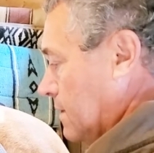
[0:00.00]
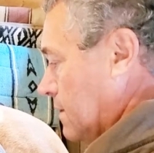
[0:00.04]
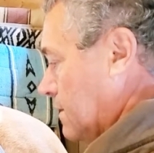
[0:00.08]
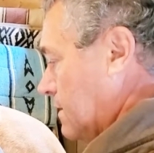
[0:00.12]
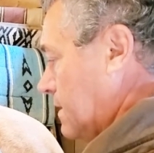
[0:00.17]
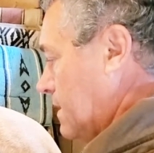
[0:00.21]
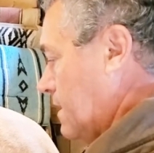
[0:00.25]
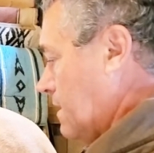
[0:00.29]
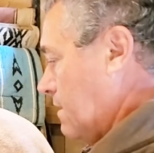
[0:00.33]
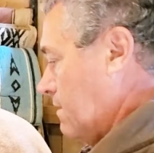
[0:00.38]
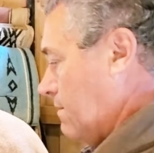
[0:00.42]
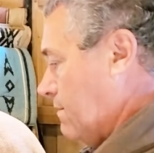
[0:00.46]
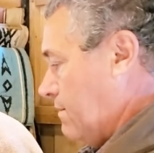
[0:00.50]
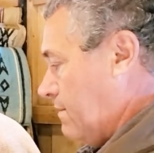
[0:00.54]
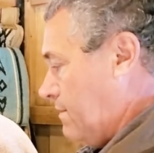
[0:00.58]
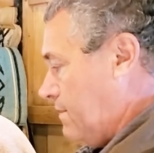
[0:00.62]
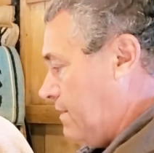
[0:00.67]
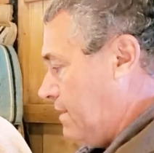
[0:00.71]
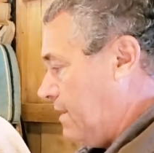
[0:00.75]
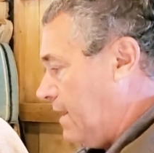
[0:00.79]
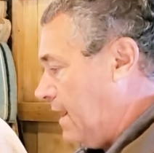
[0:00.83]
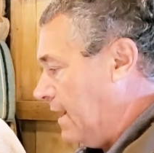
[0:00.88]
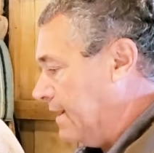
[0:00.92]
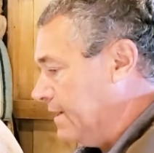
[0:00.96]
Now,
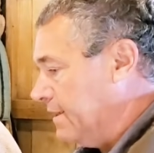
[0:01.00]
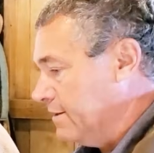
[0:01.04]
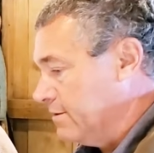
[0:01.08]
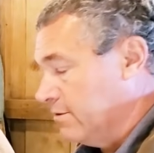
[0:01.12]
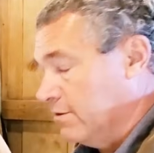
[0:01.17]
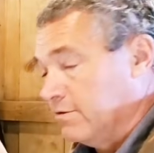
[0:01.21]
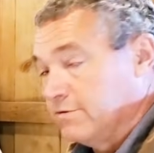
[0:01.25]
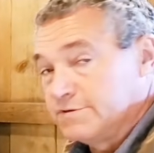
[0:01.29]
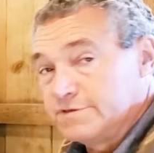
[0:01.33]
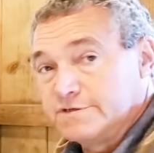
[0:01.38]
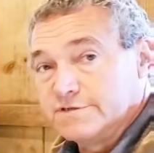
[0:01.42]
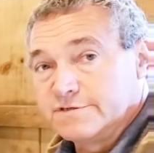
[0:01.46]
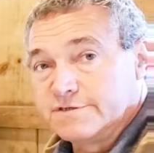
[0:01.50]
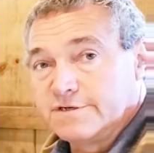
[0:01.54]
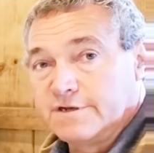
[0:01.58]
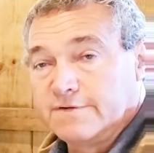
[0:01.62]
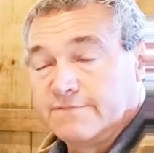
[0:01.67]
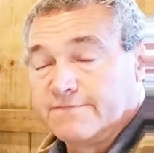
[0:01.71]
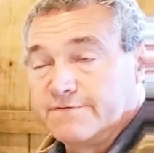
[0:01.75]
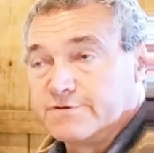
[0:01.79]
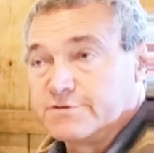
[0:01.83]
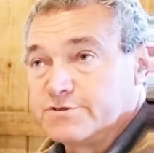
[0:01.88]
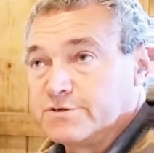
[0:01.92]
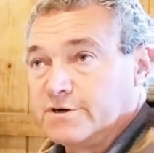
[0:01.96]
I get horses
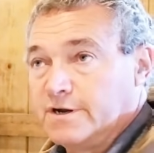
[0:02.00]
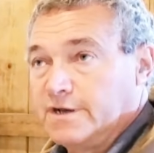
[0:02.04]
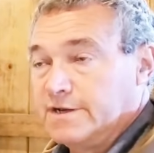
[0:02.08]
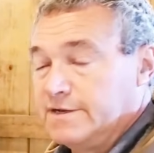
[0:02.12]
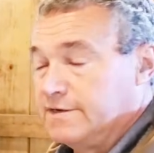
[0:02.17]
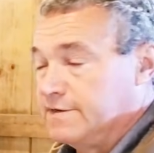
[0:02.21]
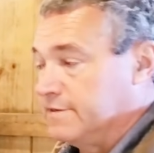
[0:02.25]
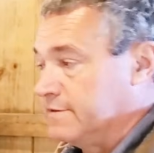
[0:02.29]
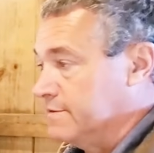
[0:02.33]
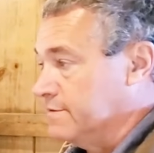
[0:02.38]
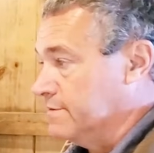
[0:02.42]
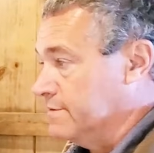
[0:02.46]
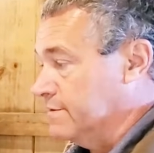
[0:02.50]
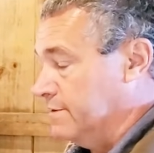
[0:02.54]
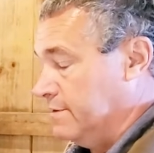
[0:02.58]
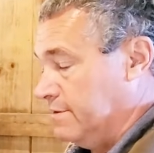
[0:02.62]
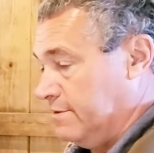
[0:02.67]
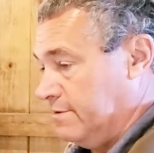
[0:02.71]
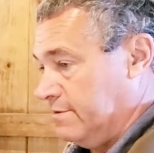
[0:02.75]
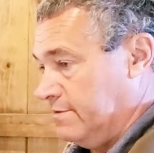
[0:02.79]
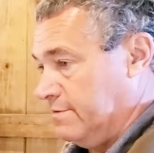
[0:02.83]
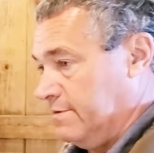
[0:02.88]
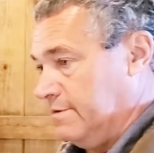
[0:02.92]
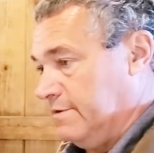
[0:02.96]
in for training that
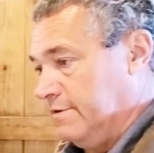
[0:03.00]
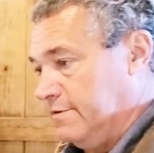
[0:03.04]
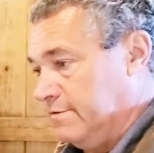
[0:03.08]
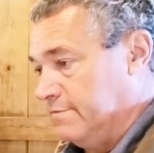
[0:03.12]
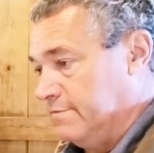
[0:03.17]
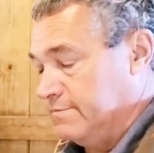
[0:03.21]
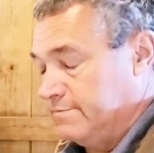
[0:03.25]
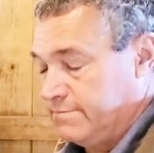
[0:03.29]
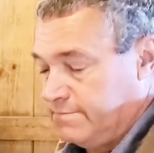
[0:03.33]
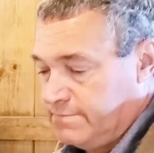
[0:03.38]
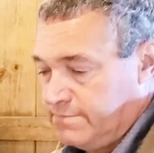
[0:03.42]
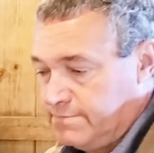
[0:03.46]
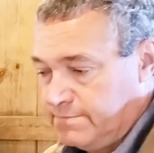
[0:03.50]
are, are,